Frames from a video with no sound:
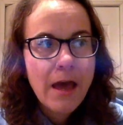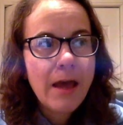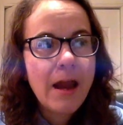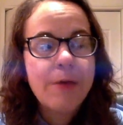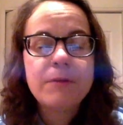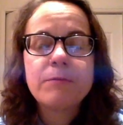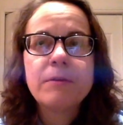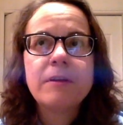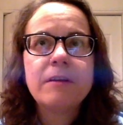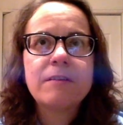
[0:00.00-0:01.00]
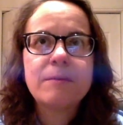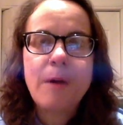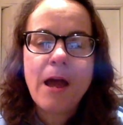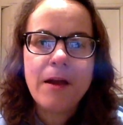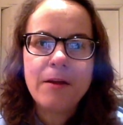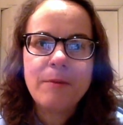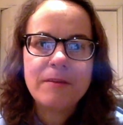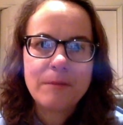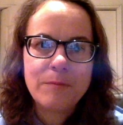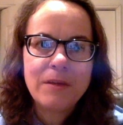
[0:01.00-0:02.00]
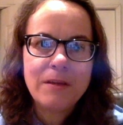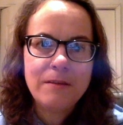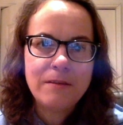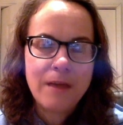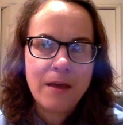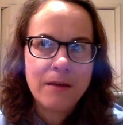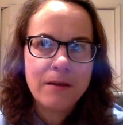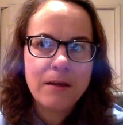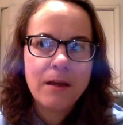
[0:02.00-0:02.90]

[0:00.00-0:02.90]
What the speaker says: And I was really inspired by something he said,